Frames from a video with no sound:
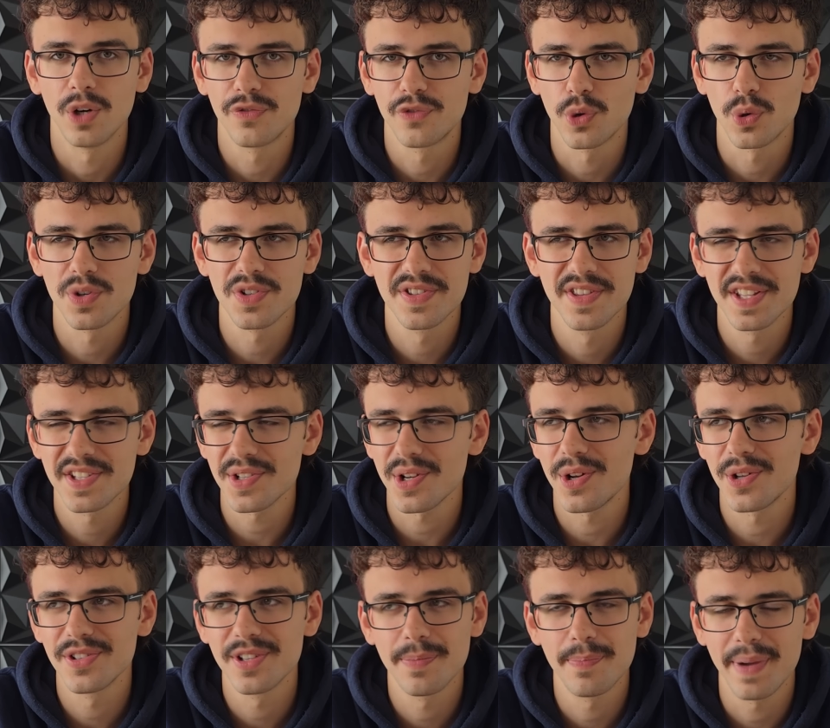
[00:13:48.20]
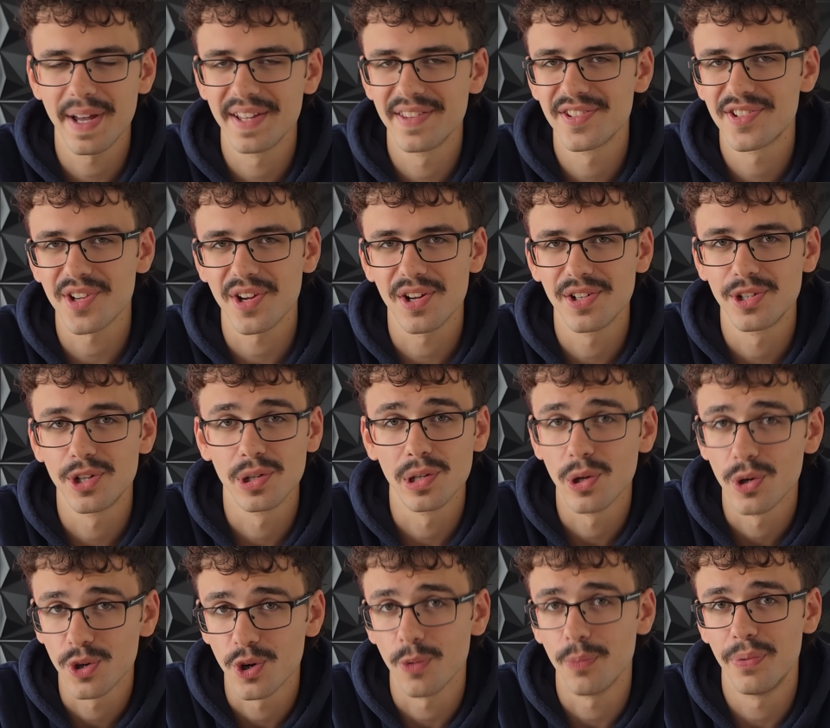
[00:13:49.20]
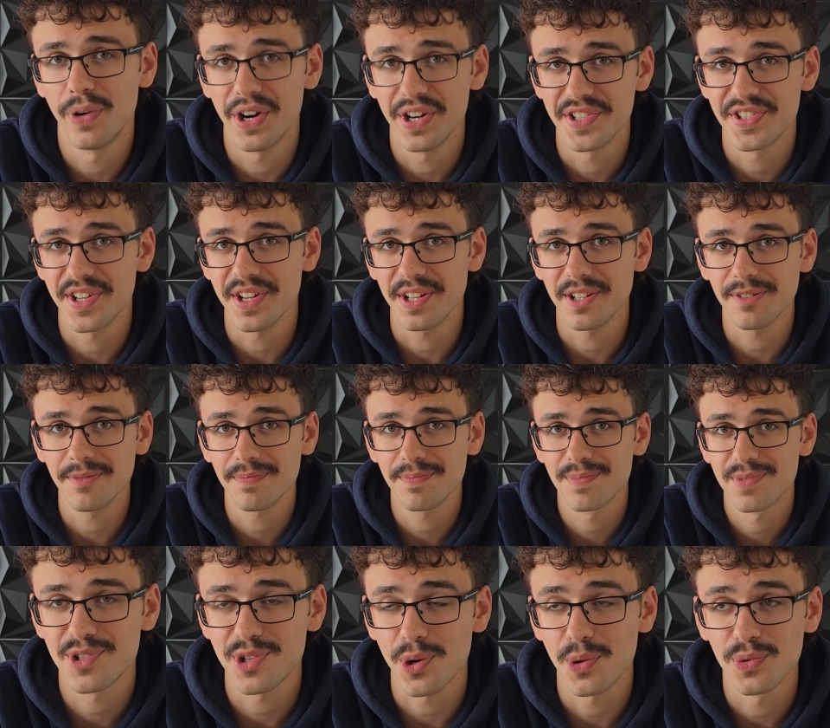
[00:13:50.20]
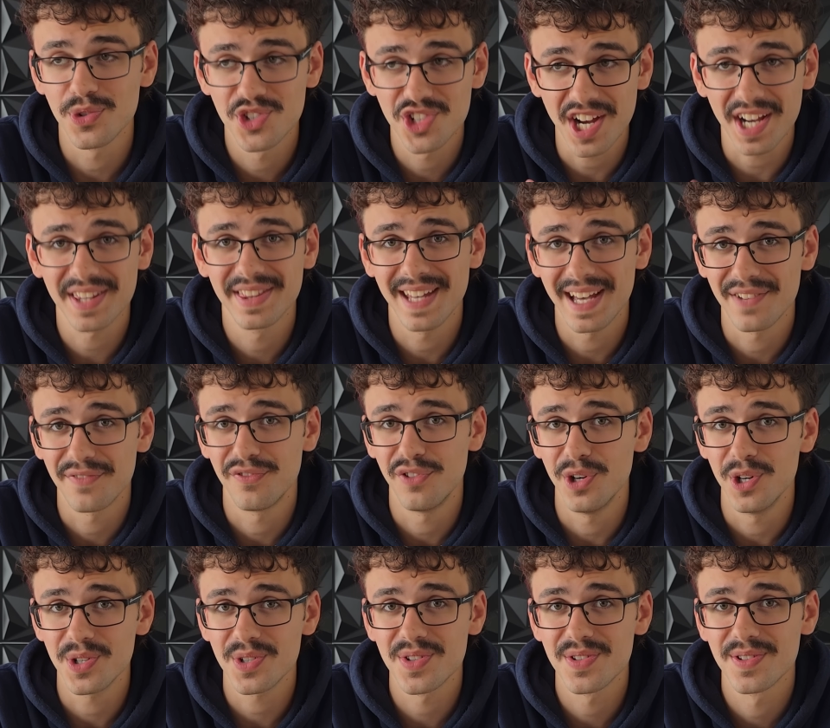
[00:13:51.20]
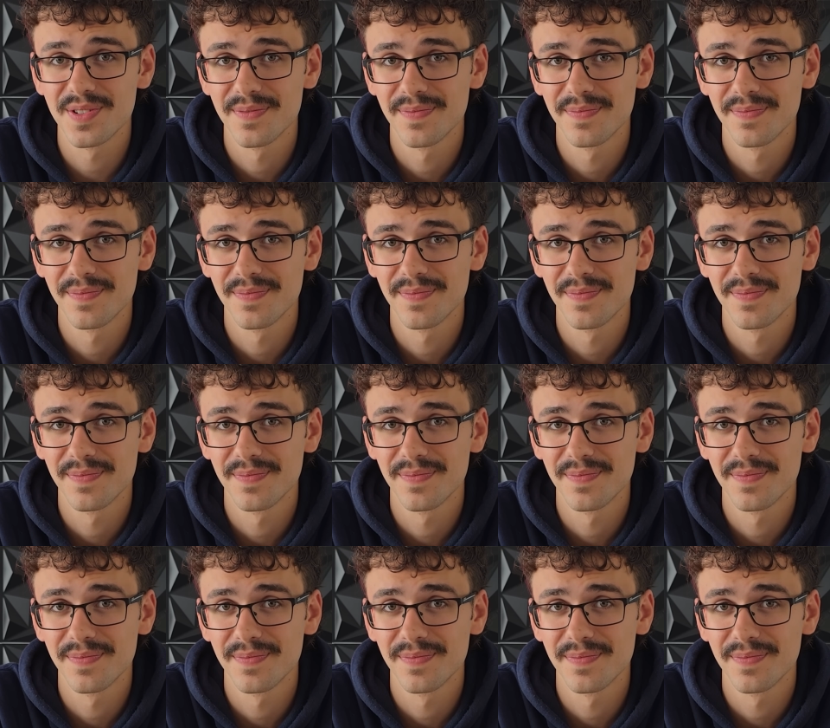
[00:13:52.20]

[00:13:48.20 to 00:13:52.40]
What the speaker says: Of course, this all depends on your local pricing, so check that first.